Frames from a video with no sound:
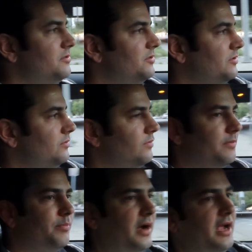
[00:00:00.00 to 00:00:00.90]
you do
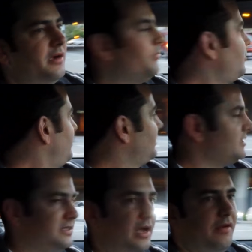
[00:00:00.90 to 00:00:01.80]
when buying a product,
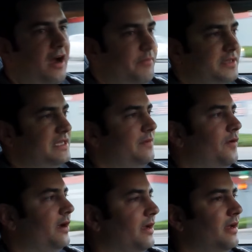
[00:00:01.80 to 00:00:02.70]
because I'm the same
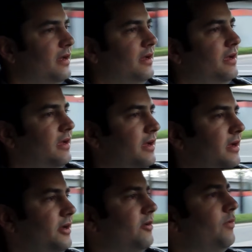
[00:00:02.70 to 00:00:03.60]
way.
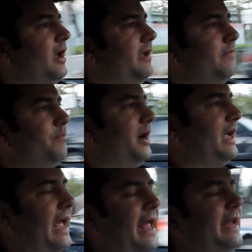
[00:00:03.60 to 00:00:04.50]
You know, when I
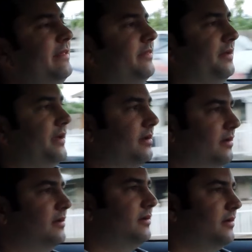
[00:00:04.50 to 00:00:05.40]
buy
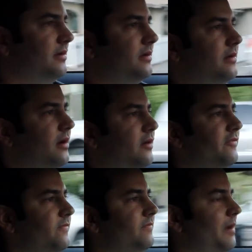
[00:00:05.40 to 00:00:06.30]
anything I
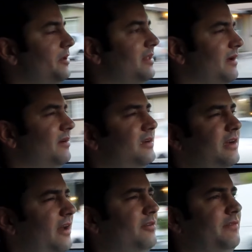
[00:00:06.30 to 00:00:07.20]

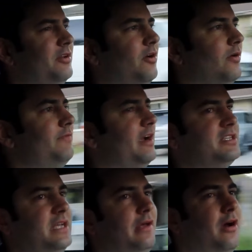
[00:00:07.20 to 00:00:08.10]
don't even know if I
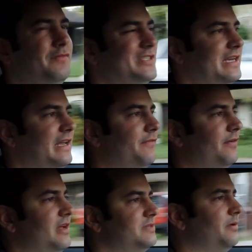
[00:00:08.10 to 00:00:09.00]
could say of
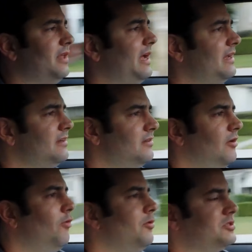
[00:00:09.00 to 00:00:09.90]
significance, but like
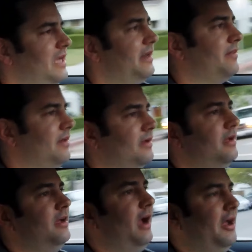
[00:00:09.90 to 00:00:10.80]
almost anything,
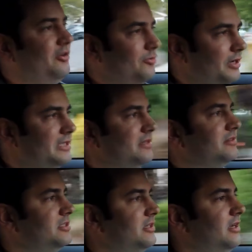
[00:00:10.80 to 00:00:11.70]
I do
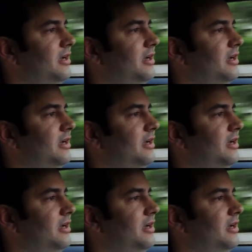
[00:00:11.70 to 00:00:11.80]
research.